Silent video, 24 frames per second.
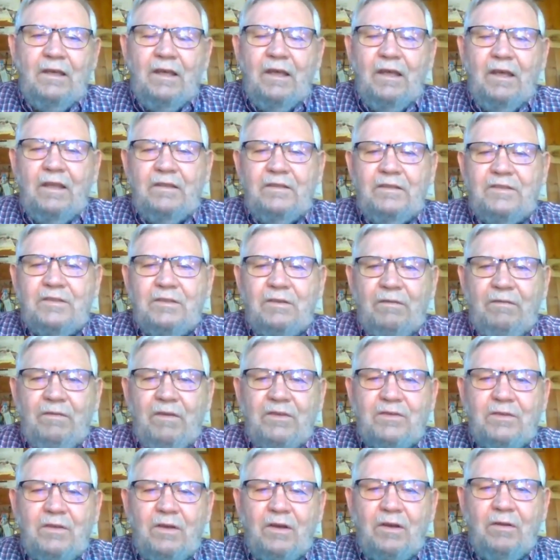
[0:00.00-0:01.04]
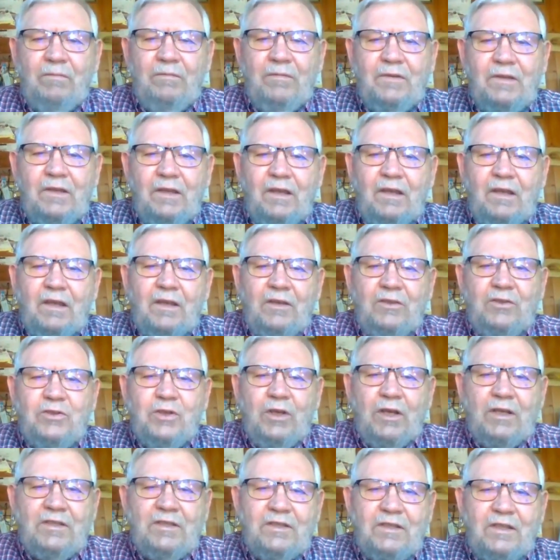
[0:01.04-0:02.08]
and so they started
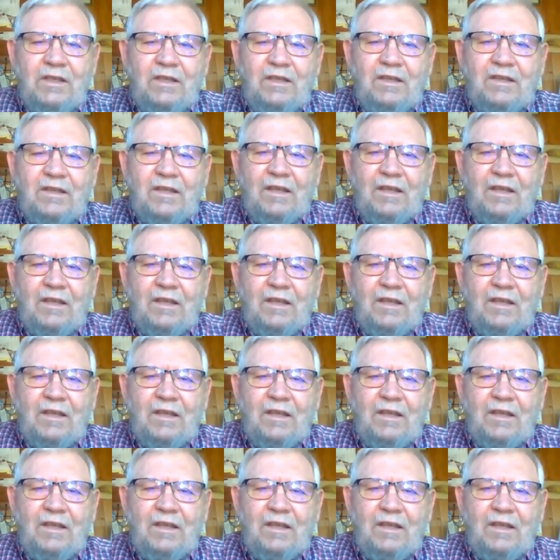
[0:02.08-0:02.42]
adjusting